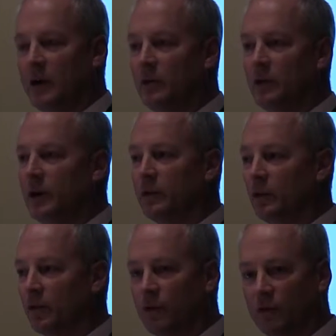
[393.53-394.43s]
I don't look at
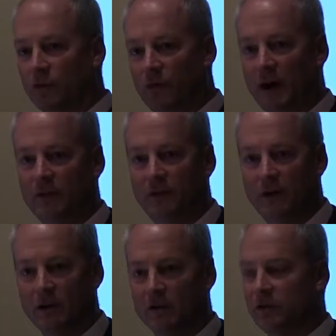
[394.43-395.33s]
those first 5
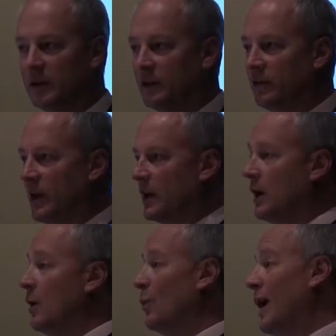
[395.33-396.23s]
failures and then say,
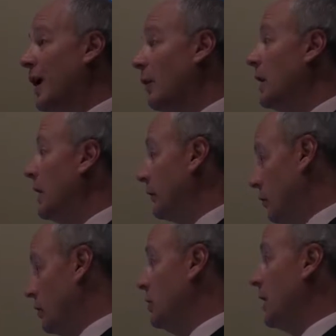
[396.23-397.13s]
well, it's
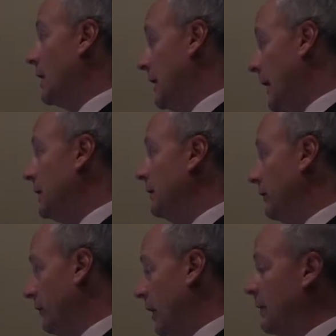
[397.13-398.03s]
good you got a 90
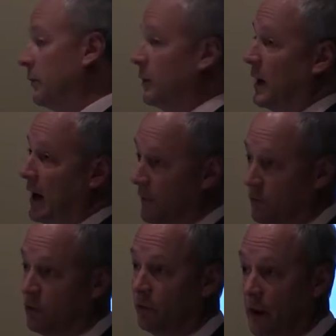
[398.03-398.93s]
this time because when I
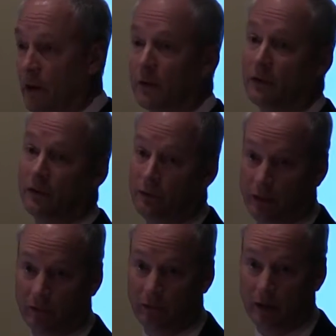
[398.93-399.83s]
average those out, it's a
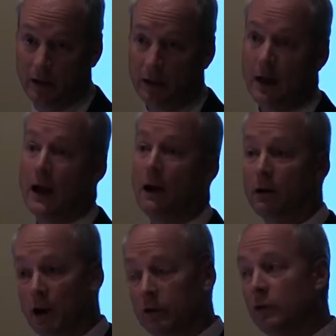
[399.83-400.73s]
60, and
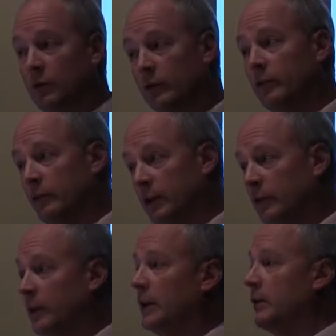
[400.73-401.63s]
our cut score is a
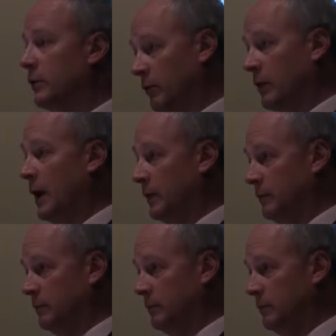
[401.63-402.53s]
60, you're okay.
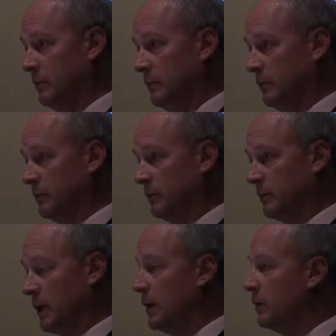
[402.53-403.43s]

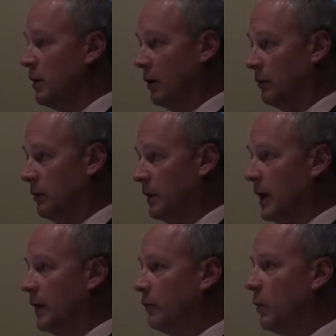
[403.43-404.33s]
Okay? No,
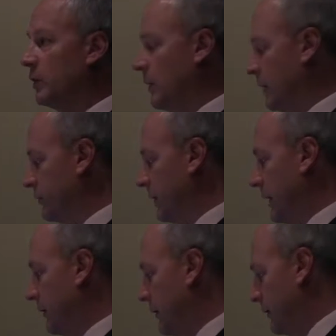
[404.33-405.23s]
it's what you actually
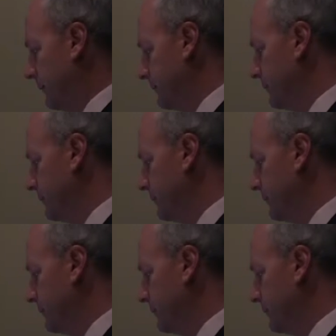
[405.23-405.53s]
get there.